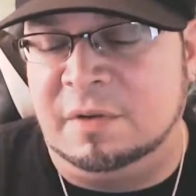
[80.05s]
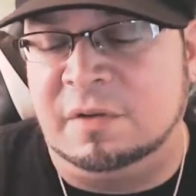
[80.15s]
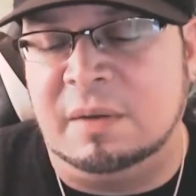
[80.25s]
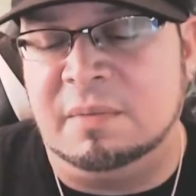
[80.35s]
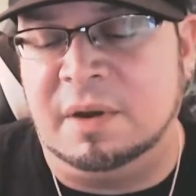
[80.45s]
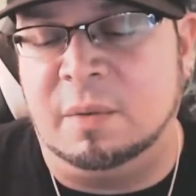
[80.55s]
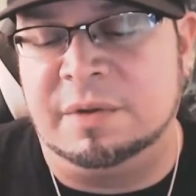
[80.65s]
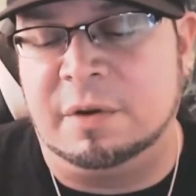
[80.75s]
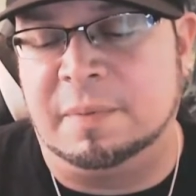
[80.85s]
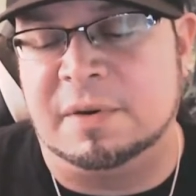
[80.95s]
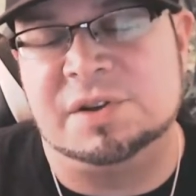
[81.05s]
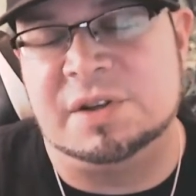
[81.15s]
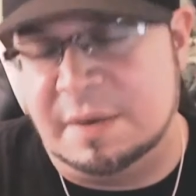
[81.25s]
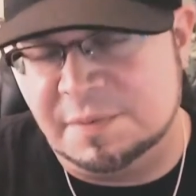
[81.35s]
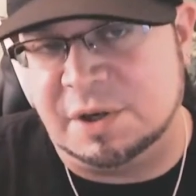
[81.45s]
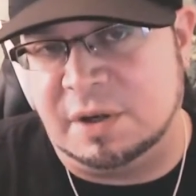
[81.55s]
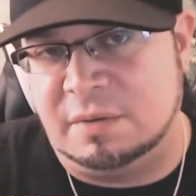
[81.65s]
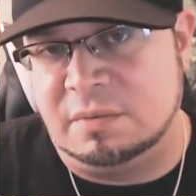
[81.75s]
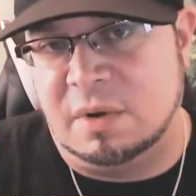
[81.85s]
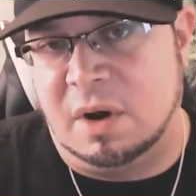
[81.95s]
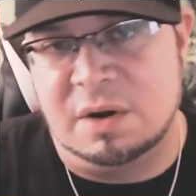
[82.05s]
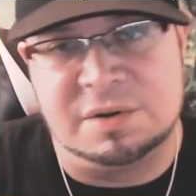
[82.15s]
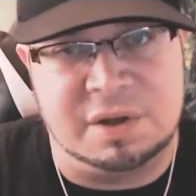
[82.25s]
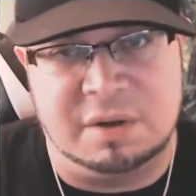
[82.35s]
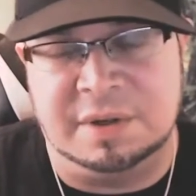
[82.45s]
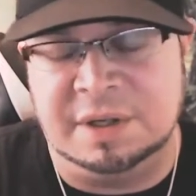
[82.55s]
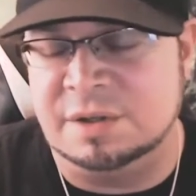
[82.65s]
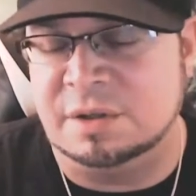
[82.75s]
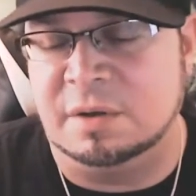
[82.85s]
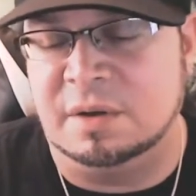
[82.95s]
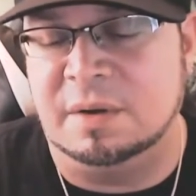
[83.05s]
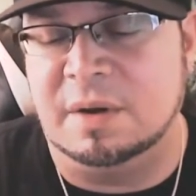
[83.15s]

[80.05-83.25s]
Same thing with your perception also needs to